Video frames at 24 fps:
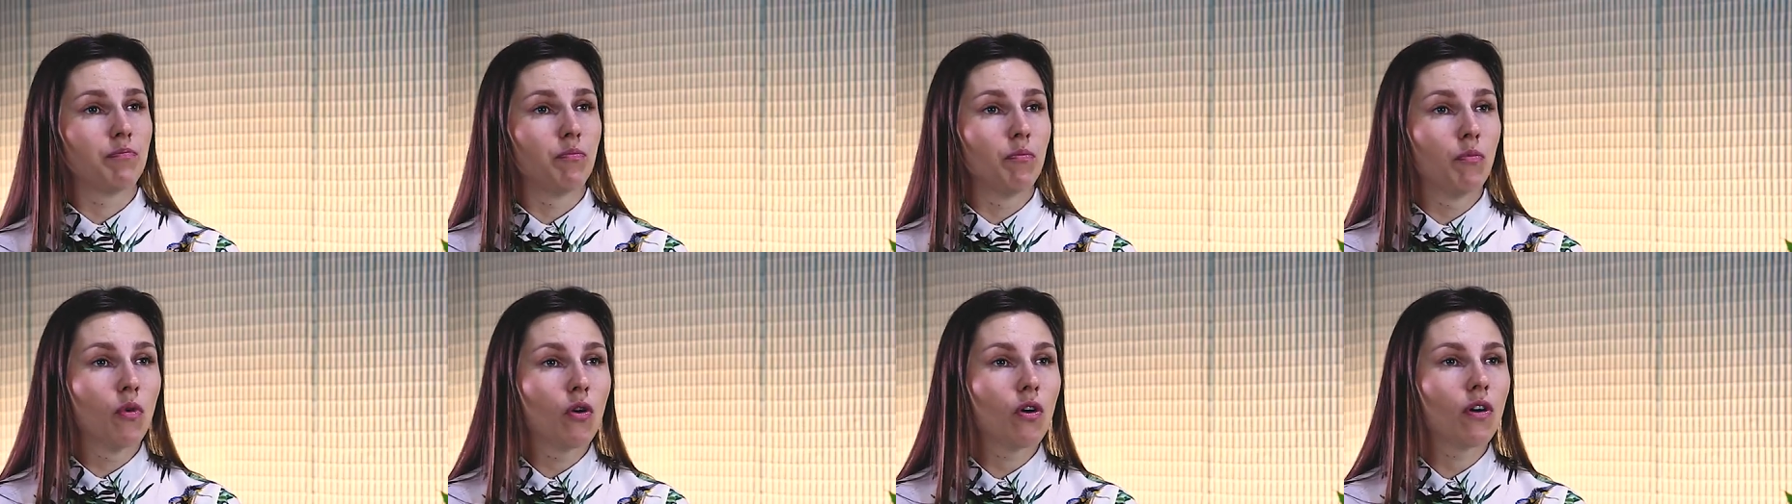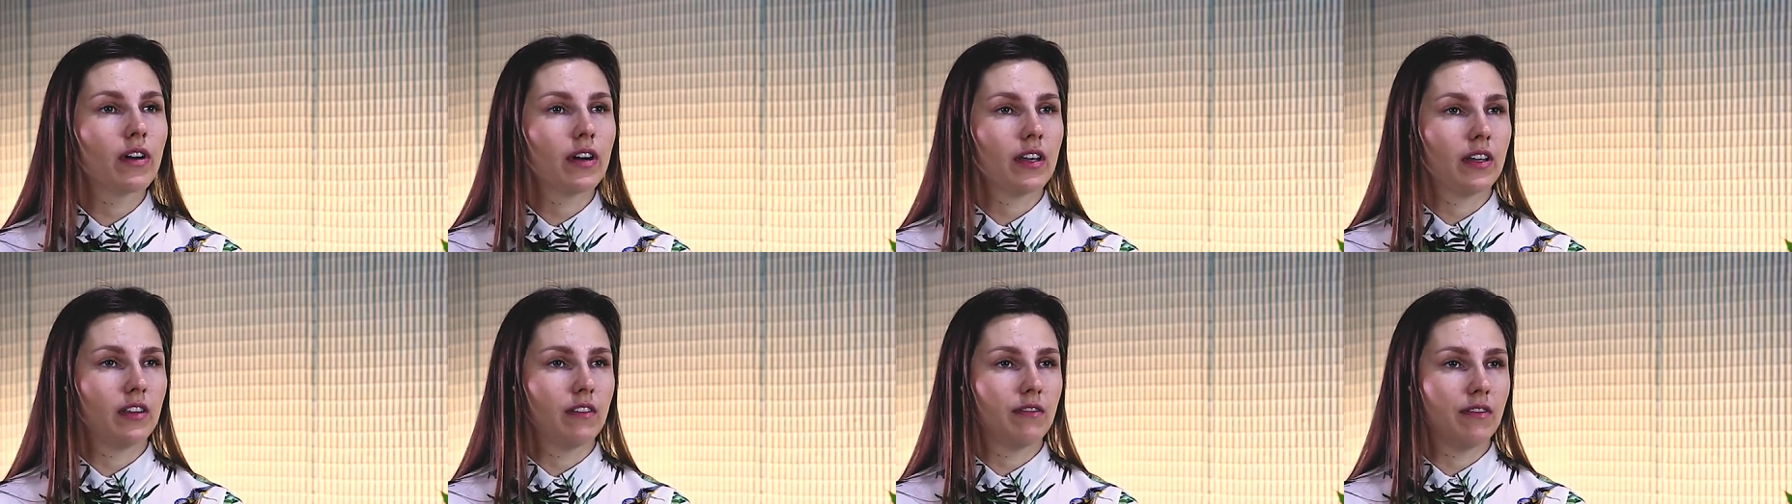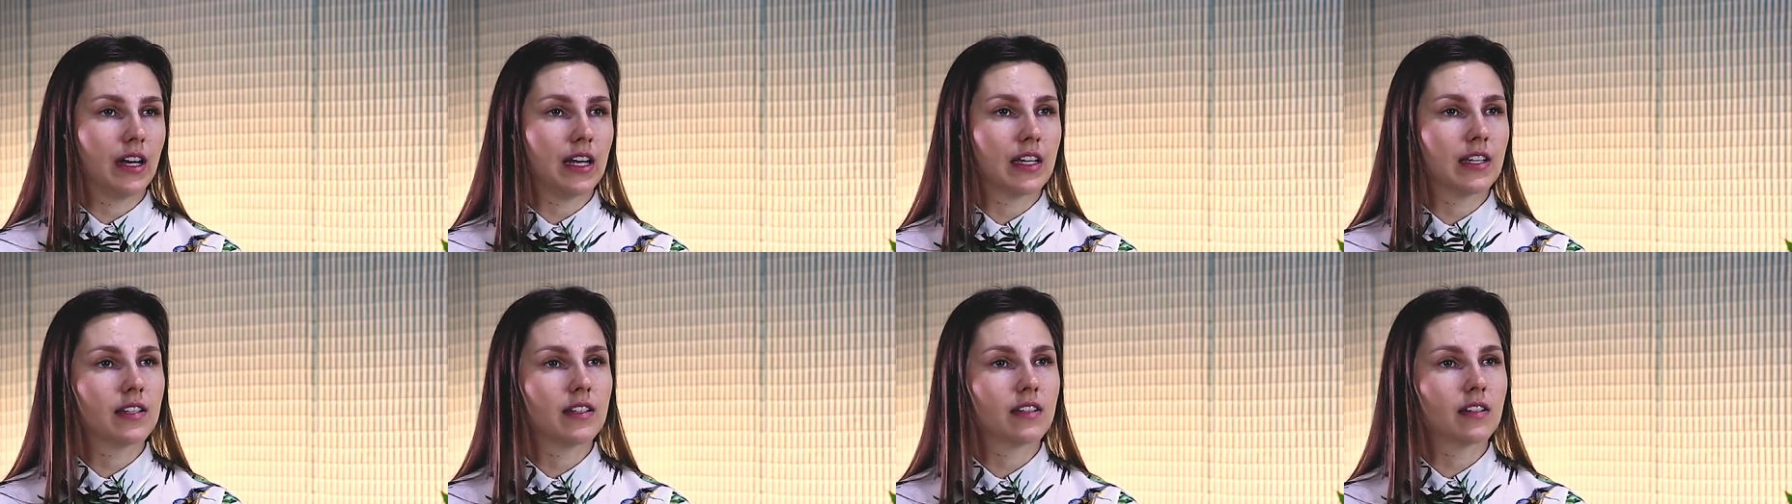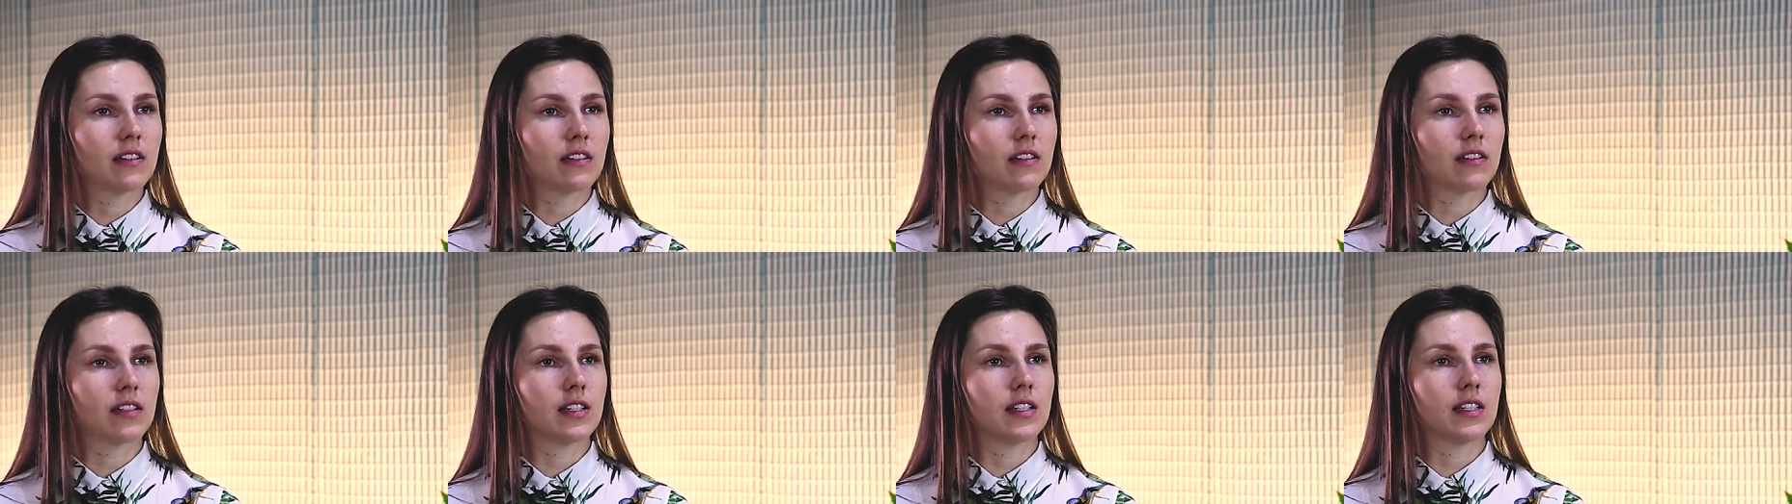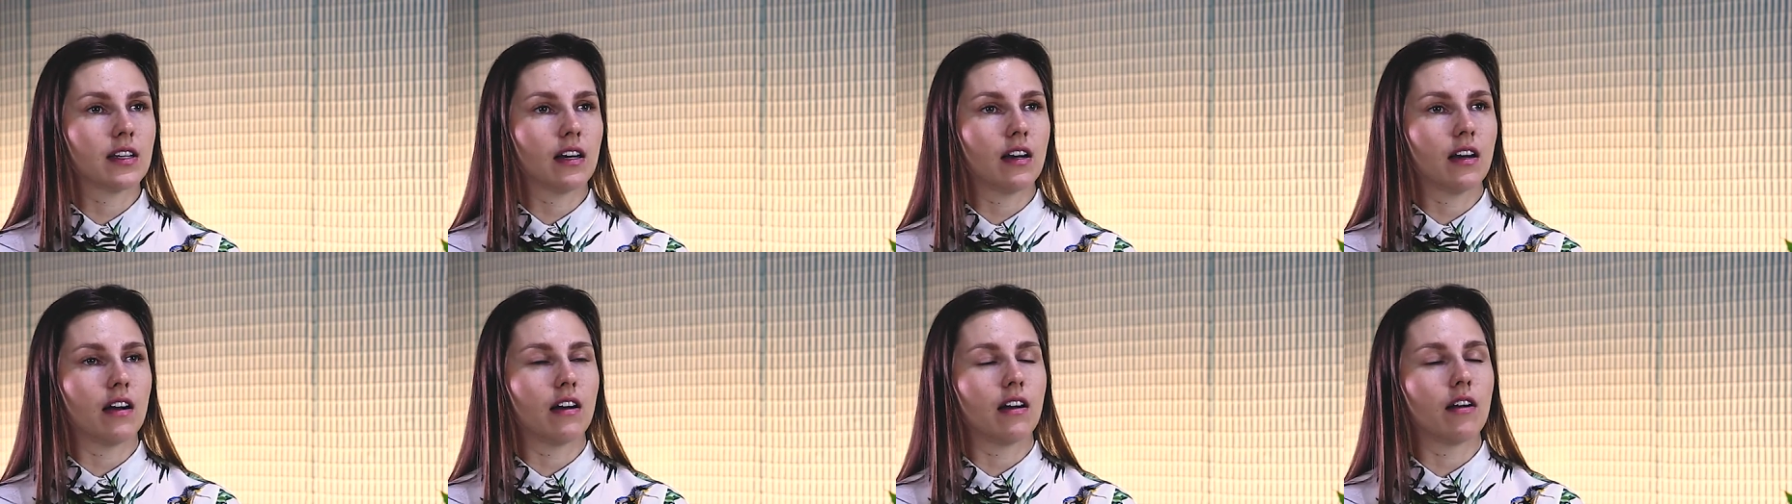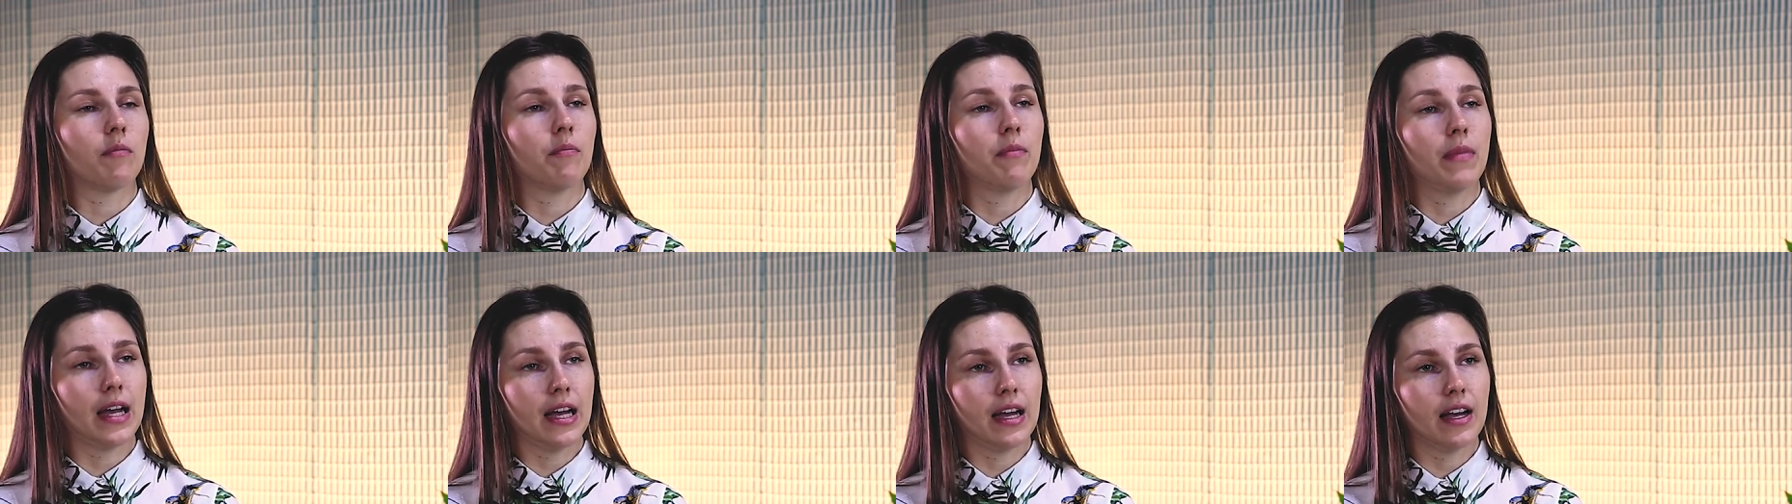More investors are
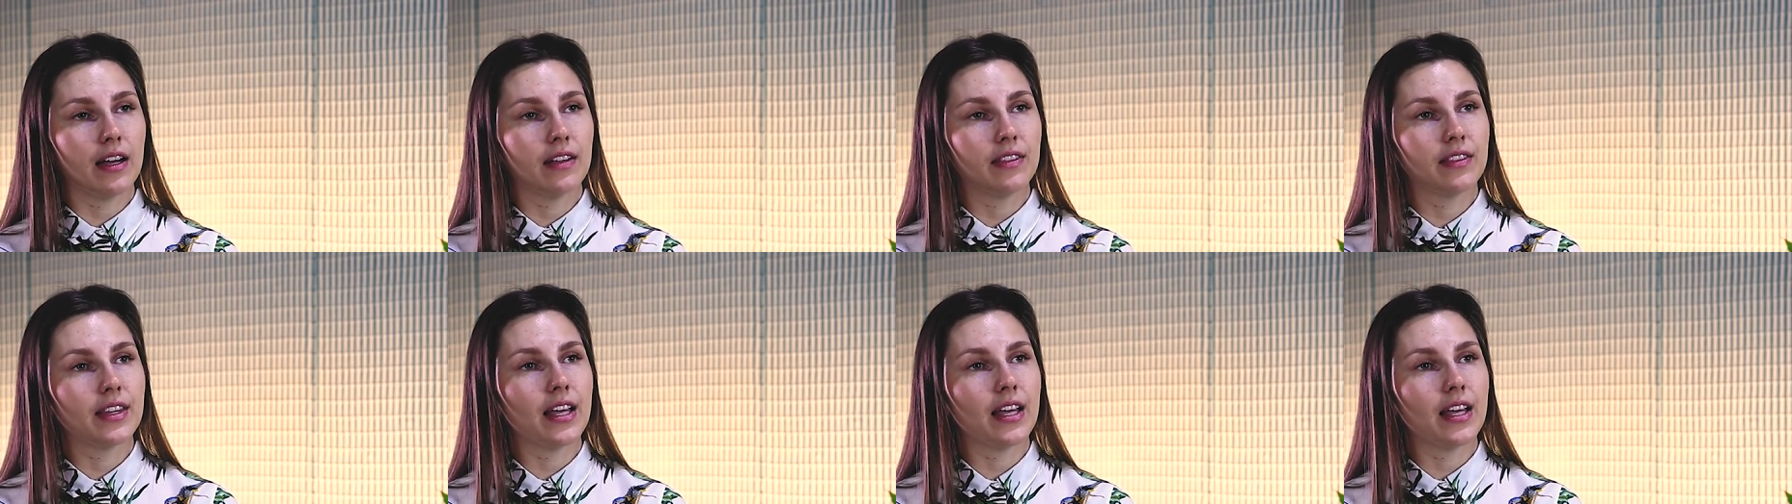men,